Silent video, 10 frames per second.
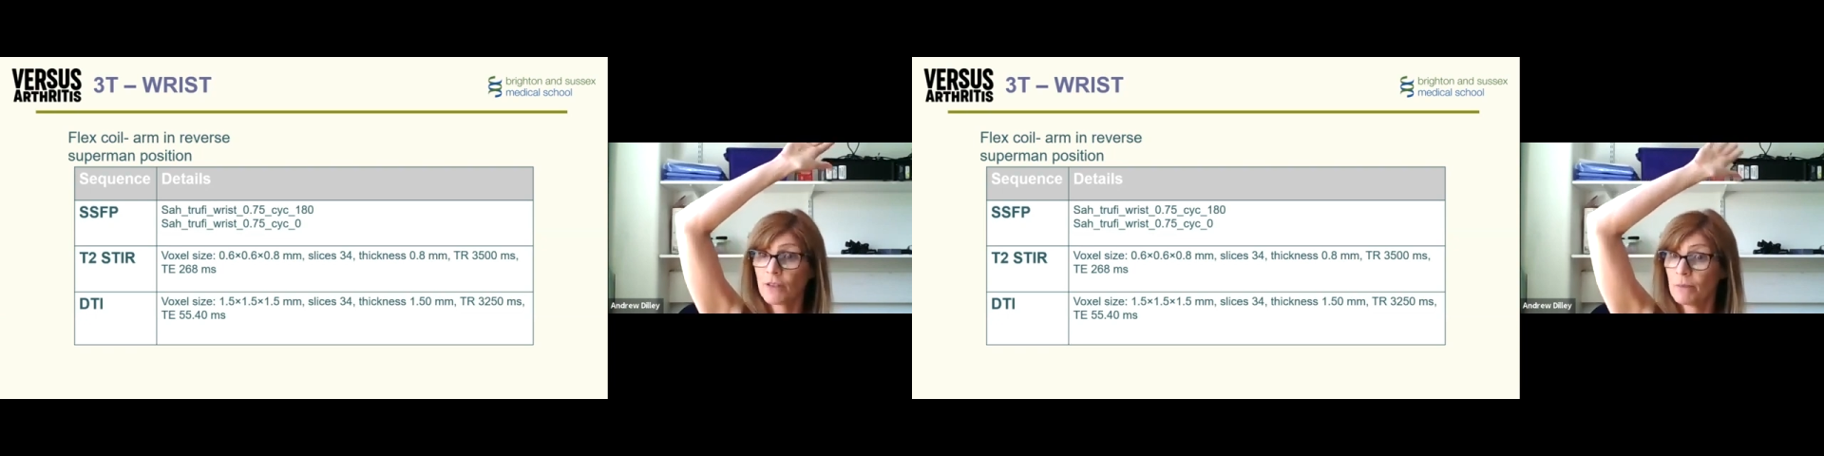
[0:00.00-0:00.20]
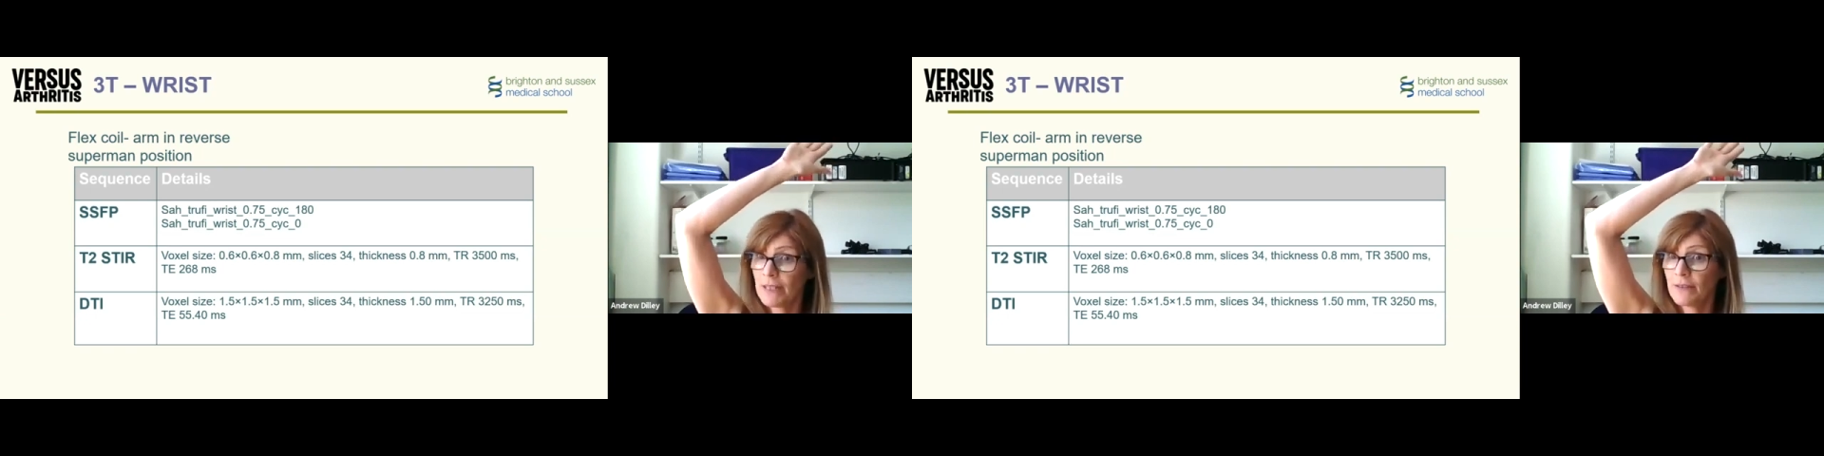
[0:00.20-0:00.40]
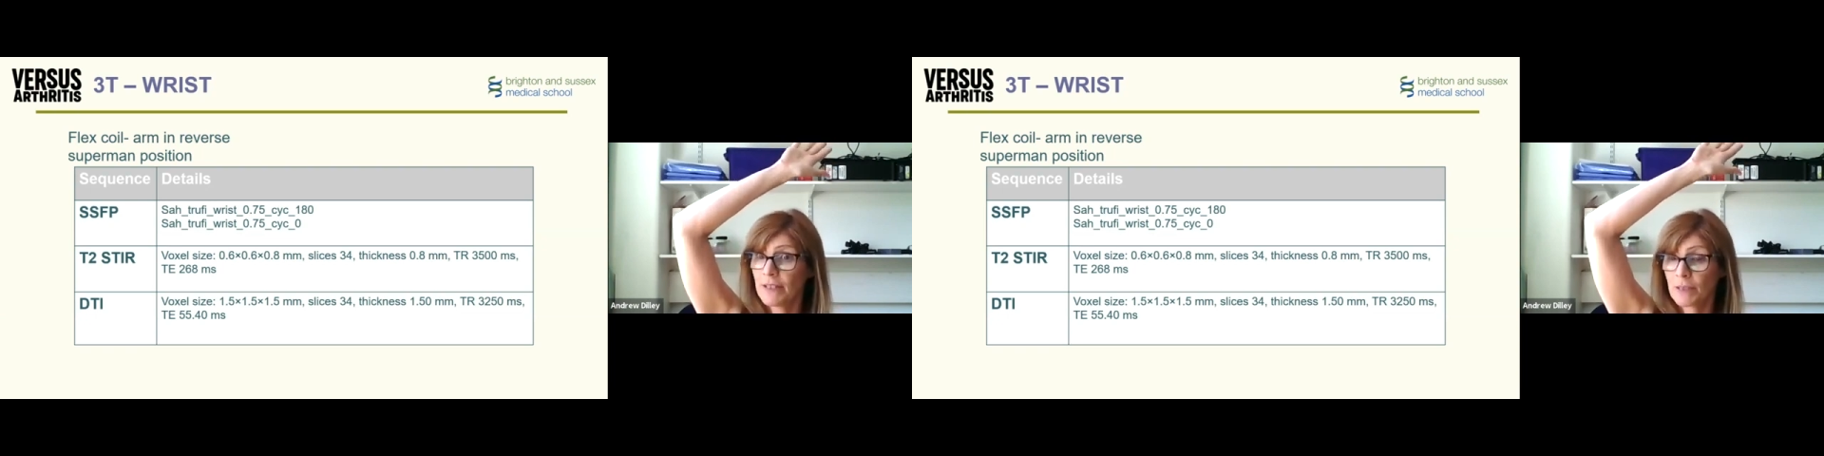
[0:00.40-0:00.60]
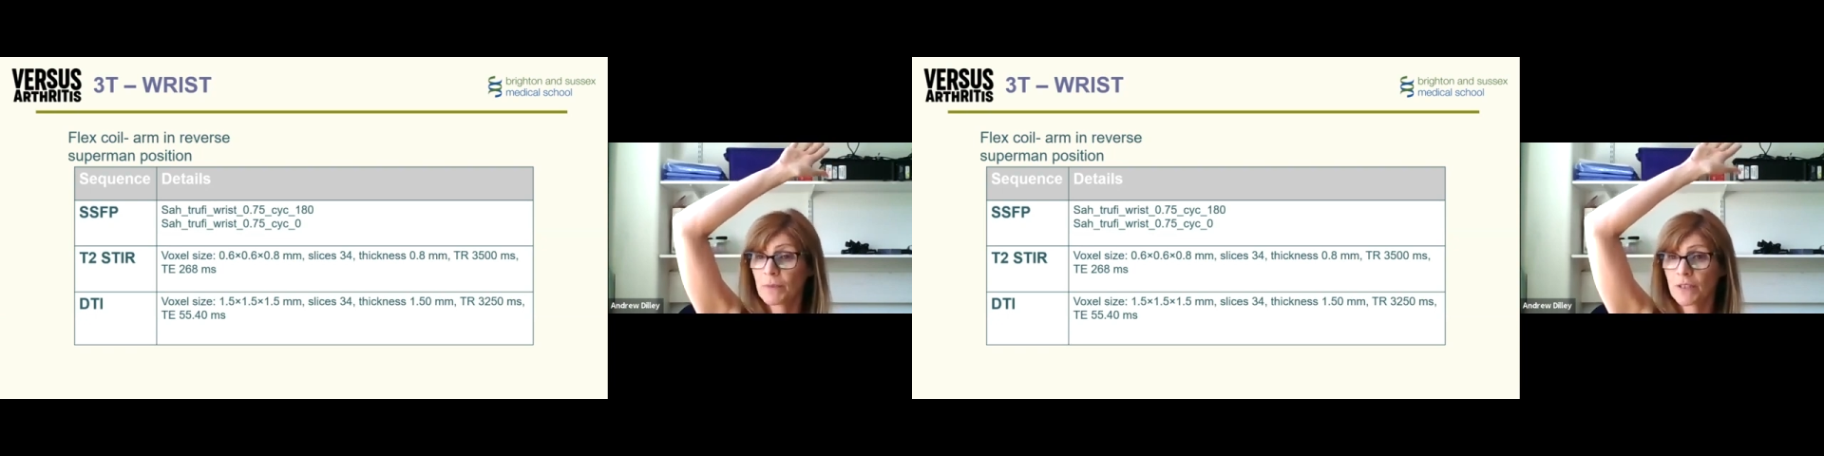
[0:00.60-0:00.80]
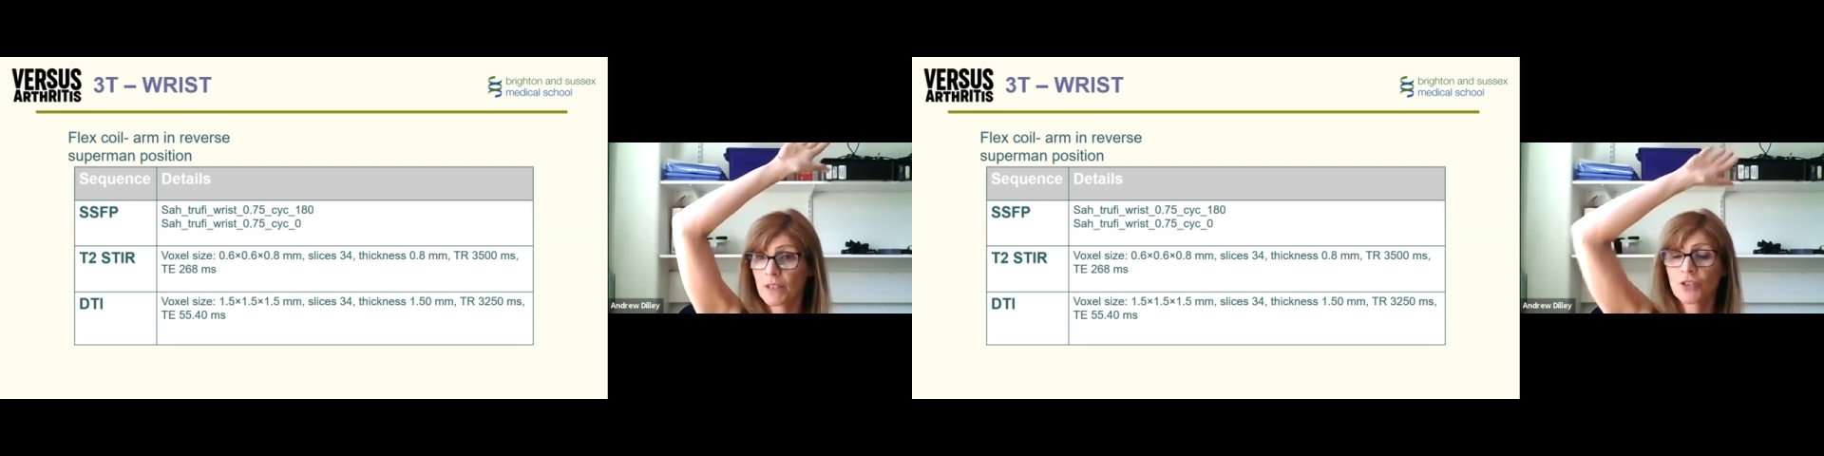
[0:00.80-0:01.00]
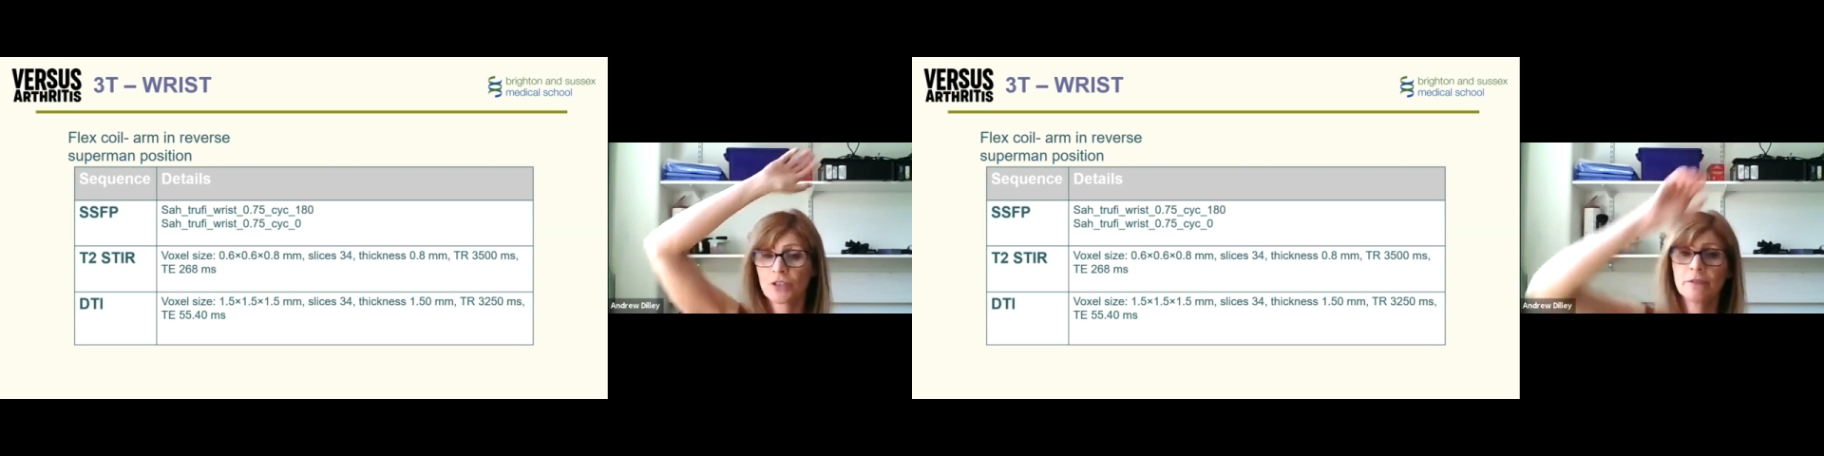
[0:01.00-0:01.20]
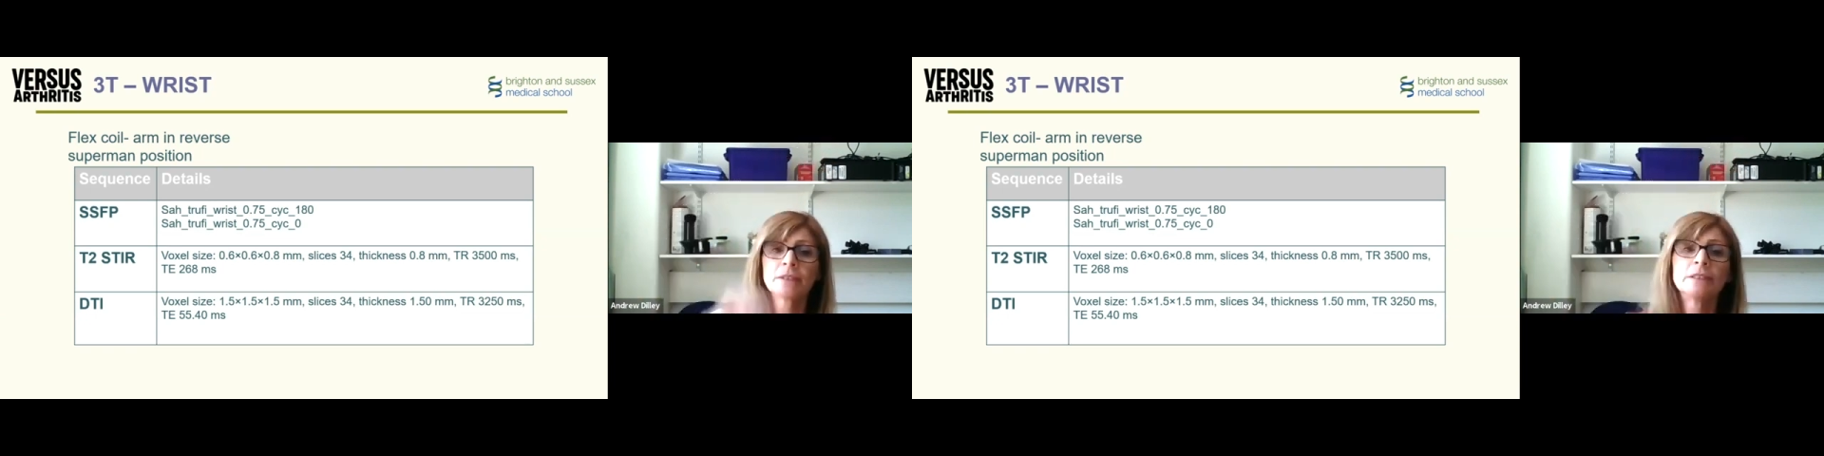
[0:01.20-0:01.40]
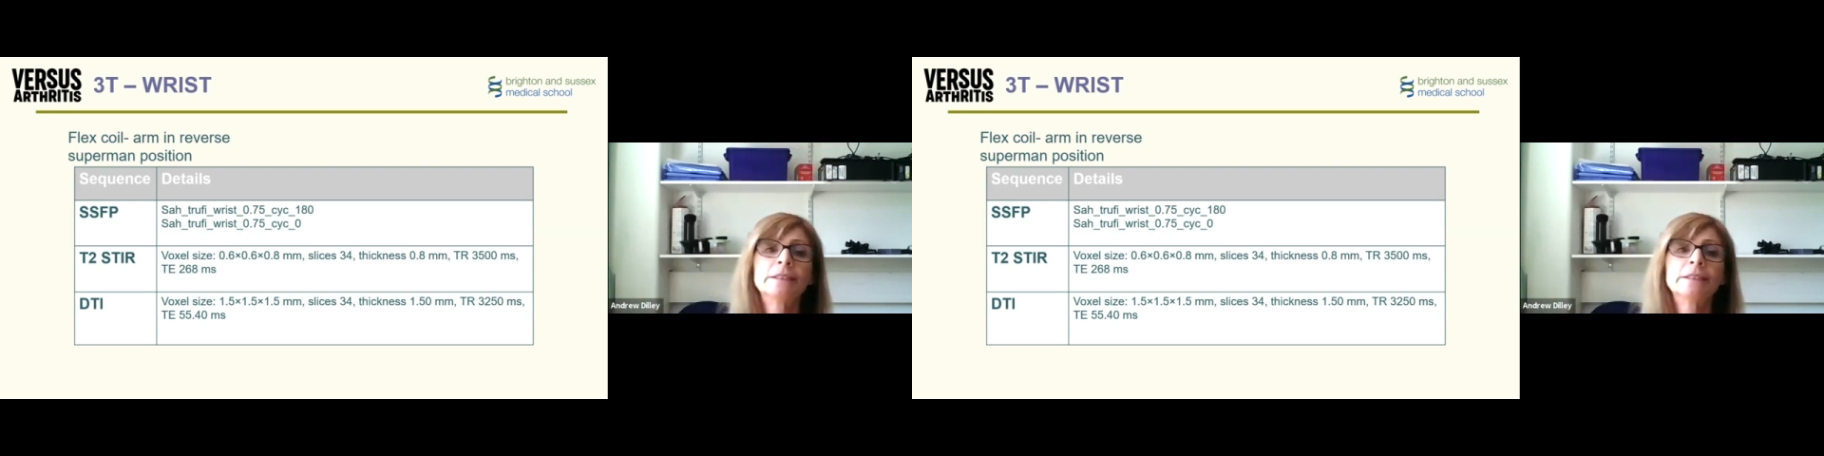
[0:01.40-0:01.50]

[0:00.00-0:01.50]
them in this position.